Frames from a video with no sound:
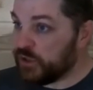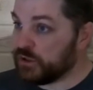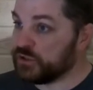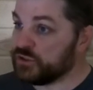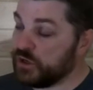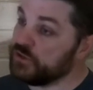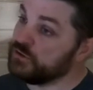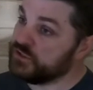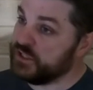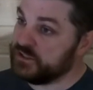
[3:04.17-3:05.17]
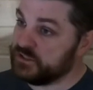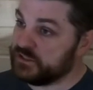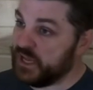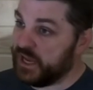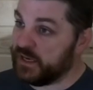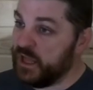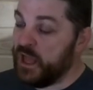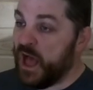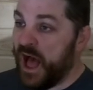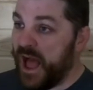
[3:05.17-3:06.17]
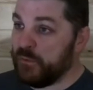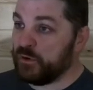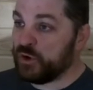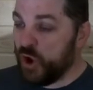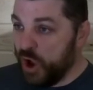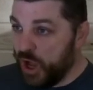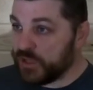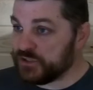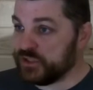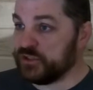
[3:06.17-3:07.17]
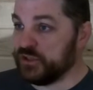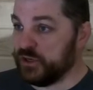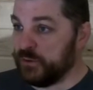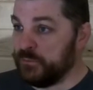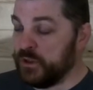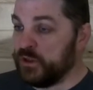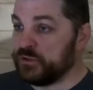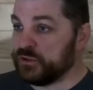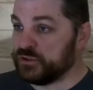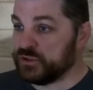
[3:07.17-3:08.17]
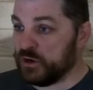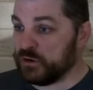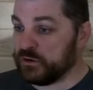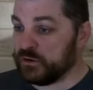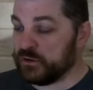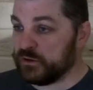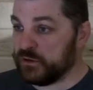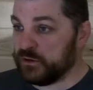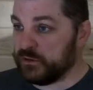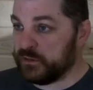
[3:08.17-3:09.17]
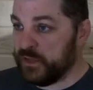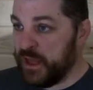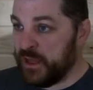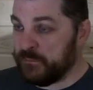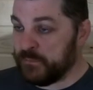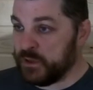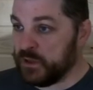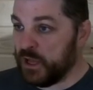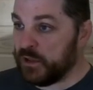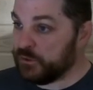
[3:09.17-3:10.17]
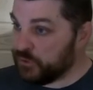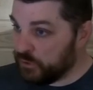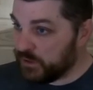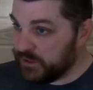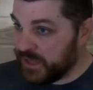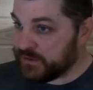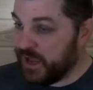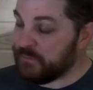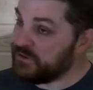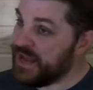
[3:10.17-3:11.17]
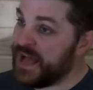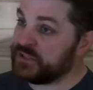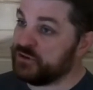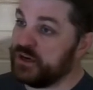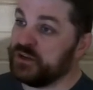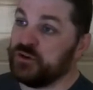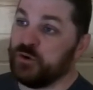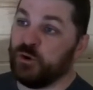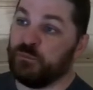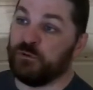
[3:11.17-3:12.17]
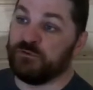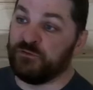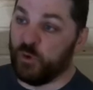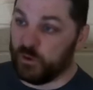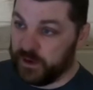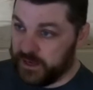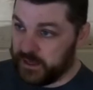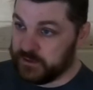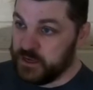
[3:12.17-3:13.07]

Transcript: You're going to start your seeds inside. I would caution you to start them during that time and not try to do it beforehand.